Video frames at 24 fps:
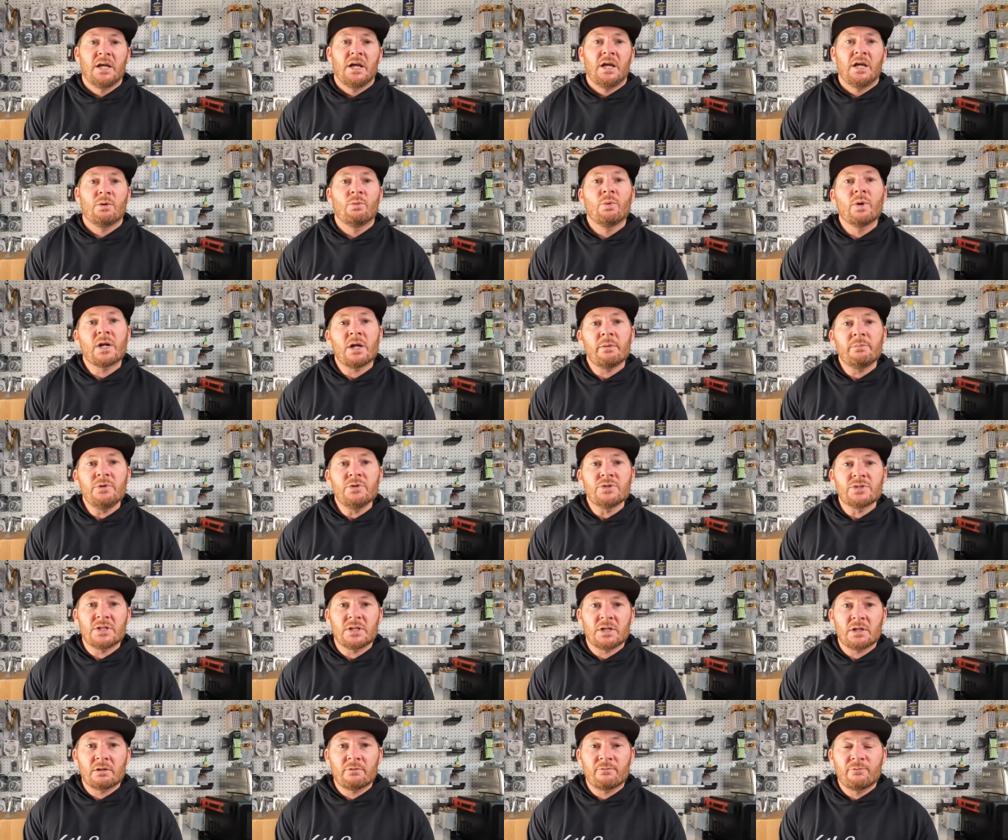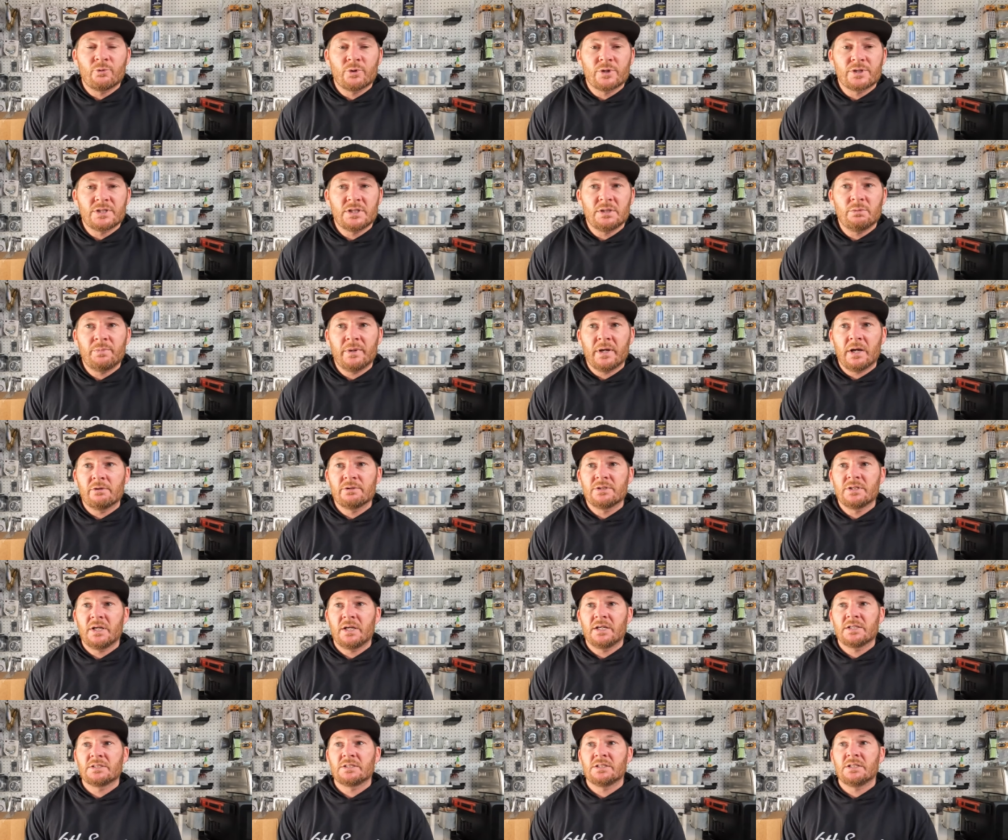And what I'm using on the 14 pound
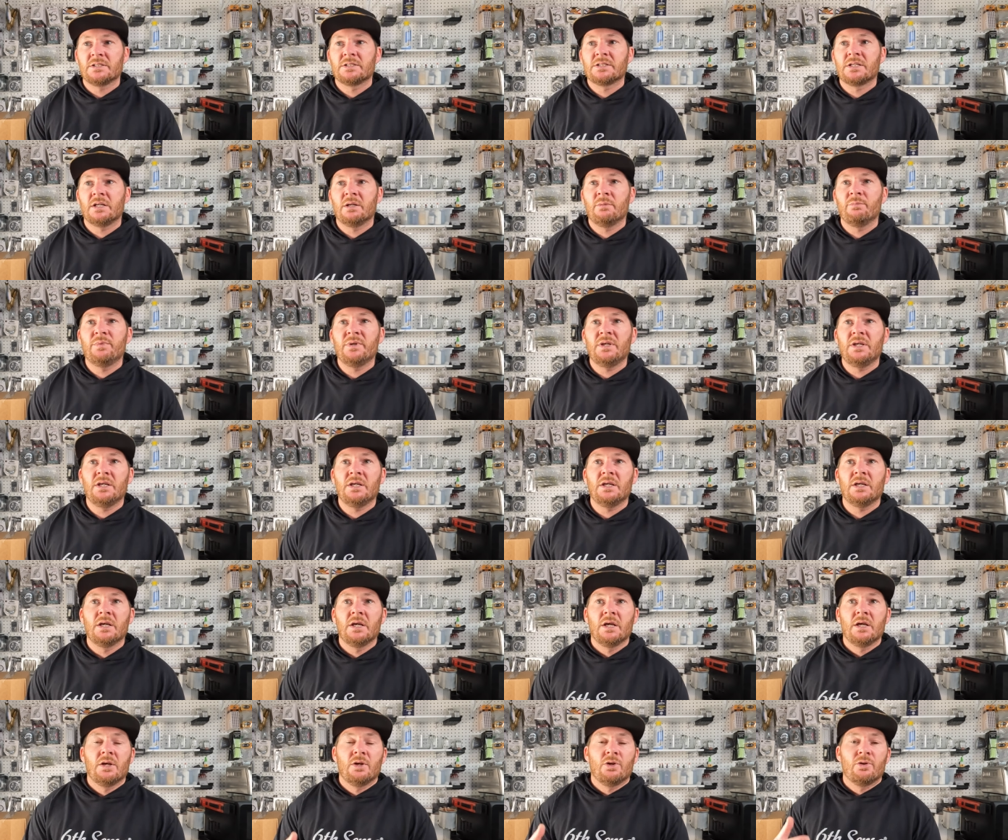test is gonna be